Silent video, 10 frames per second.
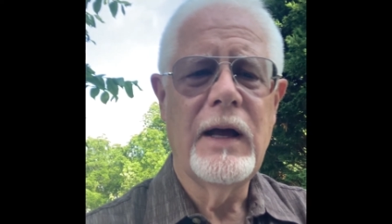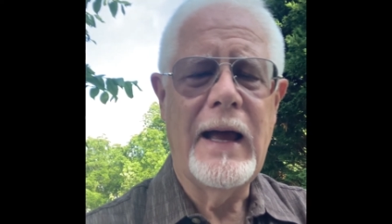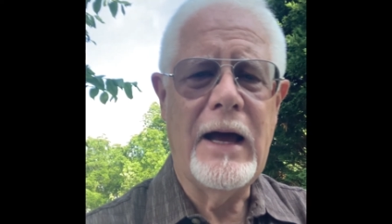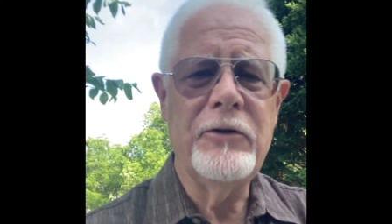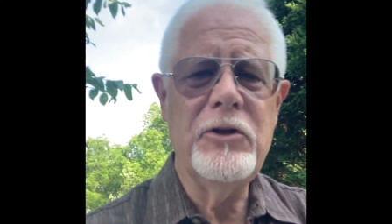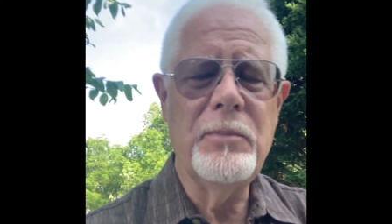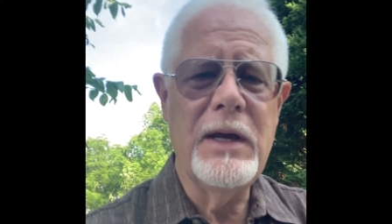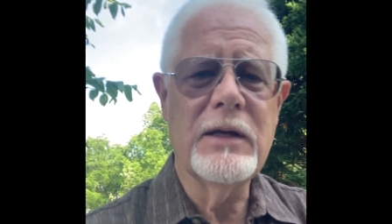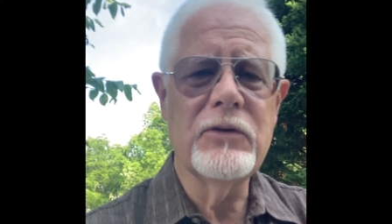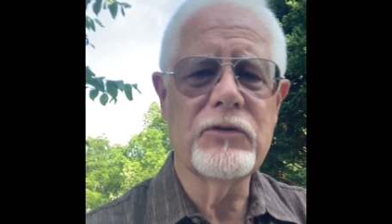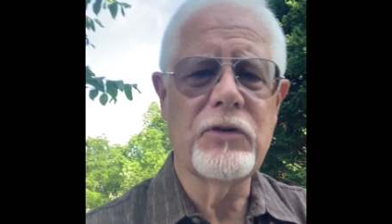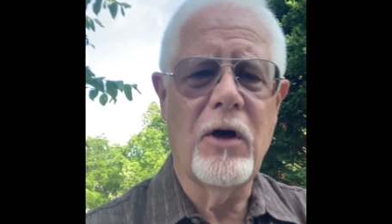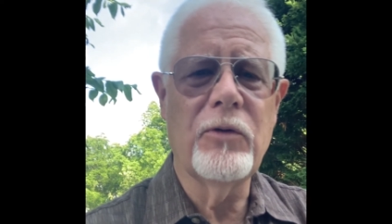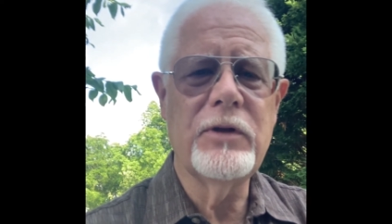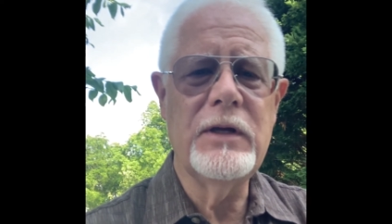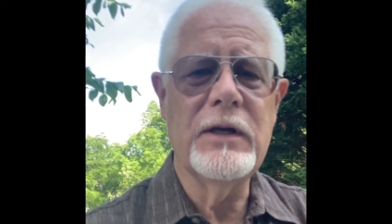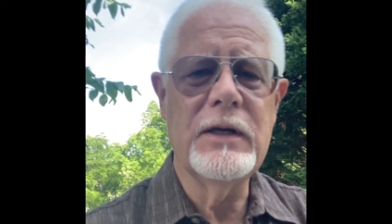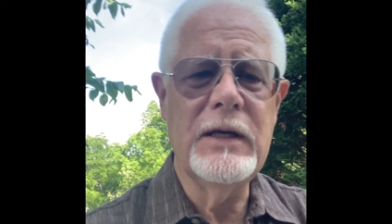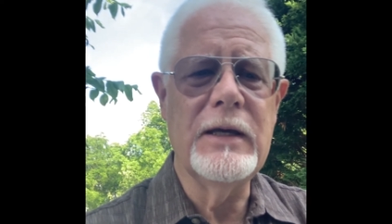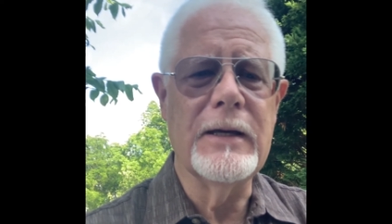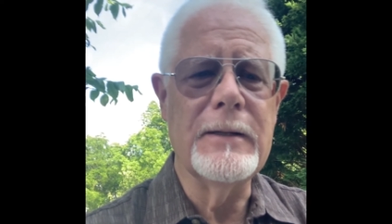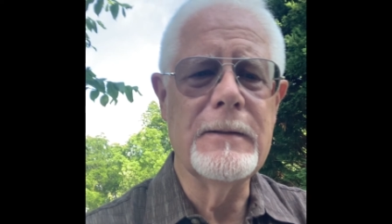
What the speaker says: how do you make it salty again?'"